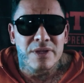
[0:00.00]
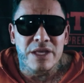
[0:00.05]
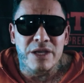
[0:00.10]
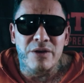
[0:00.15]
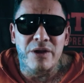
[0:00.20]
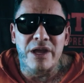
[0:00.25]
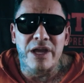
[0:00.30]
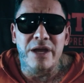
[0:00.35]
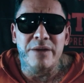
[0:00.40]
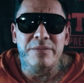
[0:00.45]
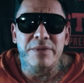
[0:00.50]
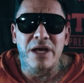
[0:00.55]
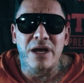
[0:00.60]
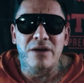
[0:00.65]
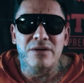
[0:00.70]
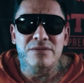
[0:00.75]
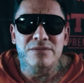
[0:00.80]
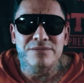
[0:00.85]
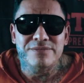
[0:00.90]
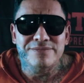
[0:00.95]
Here I am
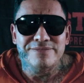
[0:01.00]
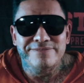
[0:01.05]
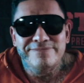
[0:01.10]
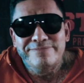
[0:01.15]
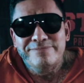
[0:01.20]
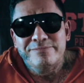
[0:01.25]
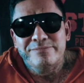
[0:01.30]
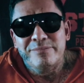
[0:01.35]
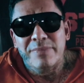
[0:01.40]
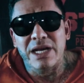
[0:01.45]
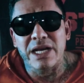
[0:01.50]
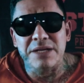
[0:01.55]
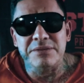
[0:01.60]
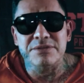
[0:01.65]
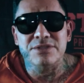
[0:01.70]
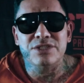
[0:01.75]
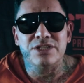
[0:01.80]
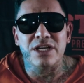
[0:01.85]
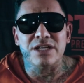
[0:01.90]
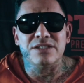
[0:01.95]
now. My
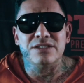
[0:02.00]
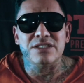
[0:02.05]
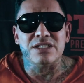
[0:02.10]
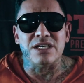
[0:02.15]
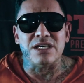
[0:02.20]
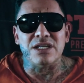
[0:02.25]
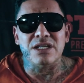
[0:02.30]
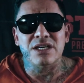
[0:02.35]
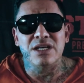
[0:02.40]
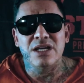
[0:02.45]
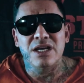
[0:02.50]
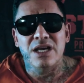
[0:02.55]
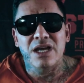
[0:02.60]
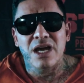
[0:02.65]
name's J C.